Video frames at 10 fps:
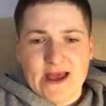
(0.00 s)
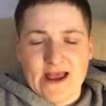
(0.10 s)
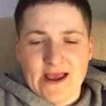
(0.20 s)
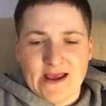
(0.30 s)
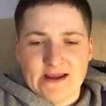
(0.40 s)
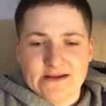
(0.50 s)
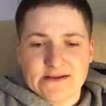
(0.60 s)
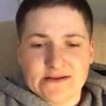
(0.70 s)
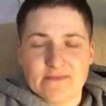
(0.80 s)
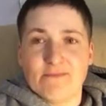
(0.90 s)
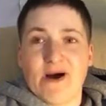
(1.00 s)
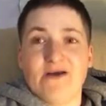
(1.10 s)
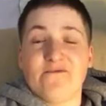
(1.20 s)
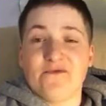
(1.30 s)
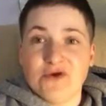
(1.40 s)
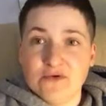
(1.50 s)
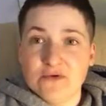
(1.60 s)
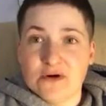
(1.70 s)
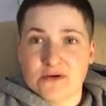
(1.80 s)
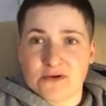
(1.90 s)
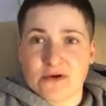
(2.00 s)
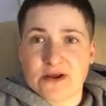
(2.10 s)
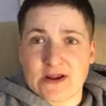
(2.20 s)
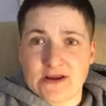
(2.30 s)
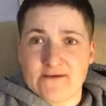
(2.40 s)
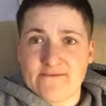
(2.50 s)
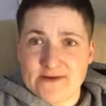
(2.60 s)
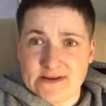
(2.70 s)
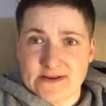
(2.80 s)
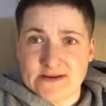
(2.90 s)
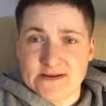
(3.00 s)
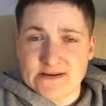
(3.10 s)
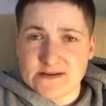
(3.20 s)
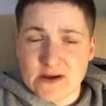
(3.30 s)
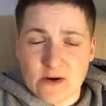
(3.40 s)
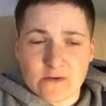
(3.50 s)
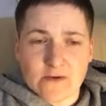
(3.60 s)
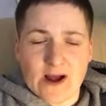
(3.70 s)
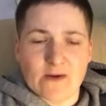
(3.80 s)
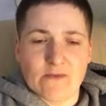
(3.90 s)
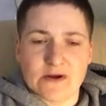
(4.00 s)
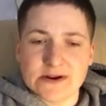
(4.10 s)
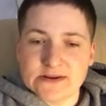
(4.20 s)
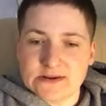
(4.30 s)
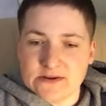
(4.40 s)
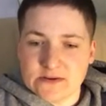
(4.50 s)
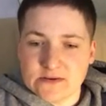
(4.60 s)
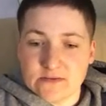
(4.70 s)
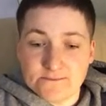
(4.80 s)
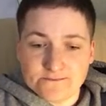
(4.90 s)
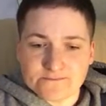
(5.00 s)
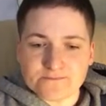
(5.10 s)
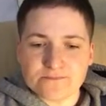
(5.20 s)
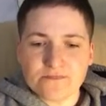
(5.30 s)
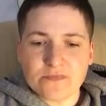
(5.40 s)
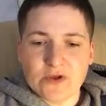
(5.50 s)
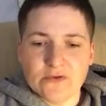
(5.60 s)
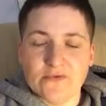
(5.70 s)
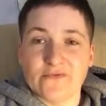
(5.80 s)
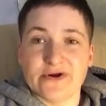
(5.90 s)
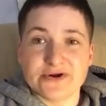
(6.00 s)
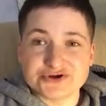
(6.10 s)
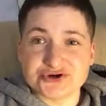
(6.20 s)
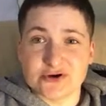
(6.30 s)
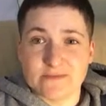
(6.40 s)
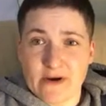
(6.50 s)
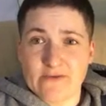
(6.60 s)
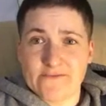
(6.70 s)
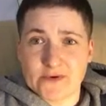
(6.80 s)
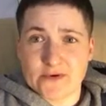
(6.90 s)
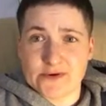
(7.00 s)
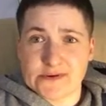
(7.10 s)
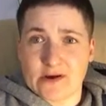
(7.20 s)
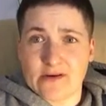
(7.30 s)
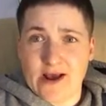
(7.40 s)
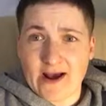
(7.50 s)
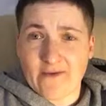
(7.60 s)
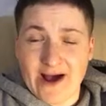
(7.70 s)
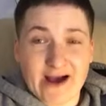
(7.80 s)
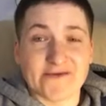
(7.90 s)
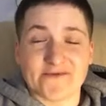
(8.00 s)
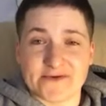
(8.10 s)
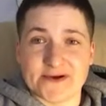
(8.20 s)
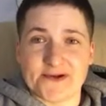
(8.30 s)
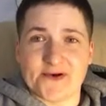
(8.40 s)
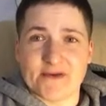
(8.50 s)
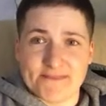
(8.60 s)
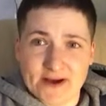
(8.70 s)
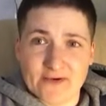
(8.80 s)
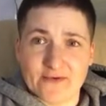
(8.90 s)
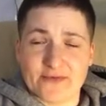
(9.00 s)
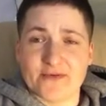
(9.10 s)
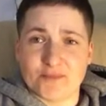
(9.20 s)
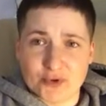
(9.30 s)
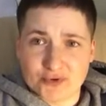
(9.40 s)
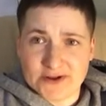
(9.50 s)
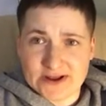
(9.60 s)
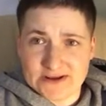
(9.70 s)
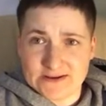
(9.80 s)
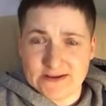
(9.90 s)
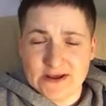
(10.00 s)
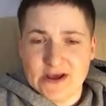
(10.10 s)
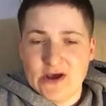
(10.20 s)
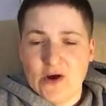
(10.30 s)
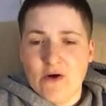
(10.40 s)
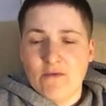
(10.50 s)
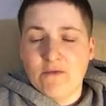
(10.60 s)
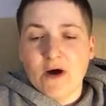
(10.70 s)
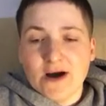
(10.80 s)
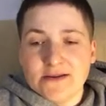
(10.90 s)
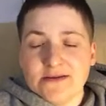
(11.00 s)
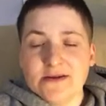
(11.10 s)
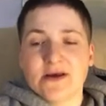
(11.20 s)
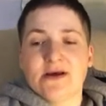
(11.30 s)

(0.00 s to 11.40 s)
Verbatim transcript: and my viewers are getting offended. So I wanted to reassure my viewers on how I feel about the bullying. One,